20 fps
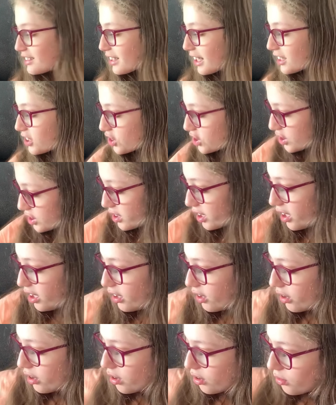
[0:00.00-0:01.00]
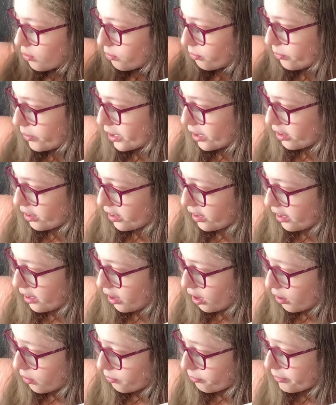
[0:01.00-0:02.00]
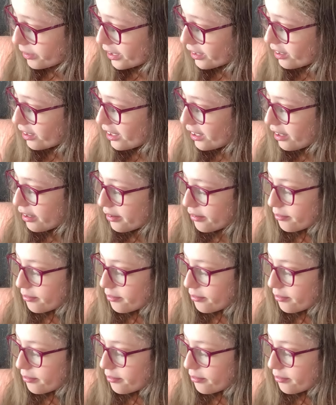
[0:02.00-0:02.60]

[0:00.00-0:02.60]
That's just really, really,